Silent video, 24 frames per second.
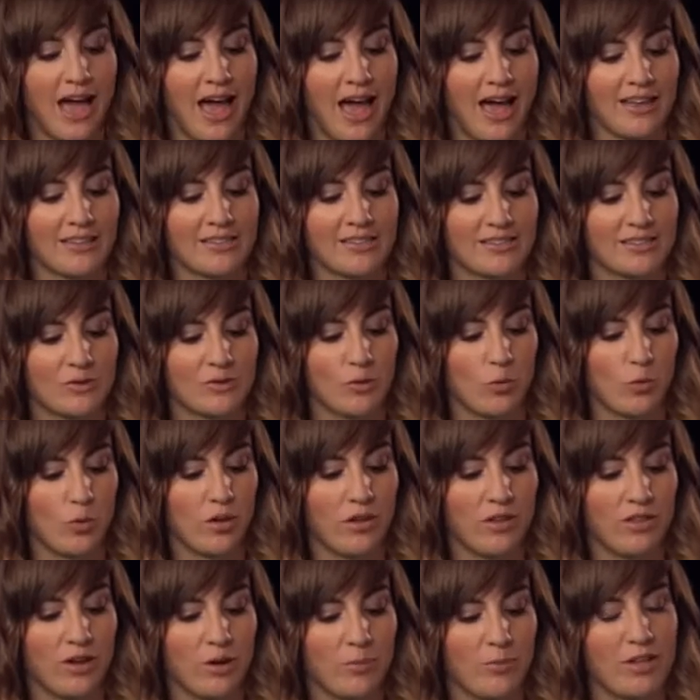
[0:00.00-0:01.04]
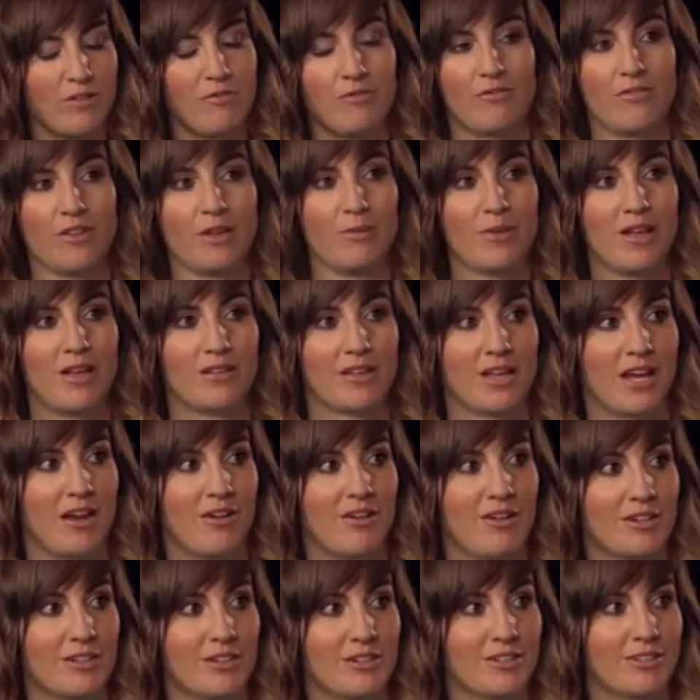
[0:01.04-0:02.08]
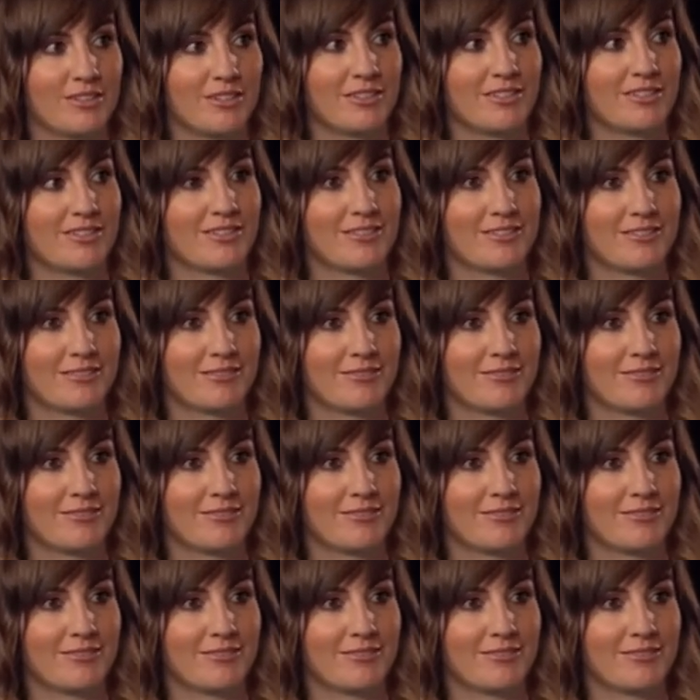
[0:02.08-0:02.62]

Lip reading: asks, will there be female characters?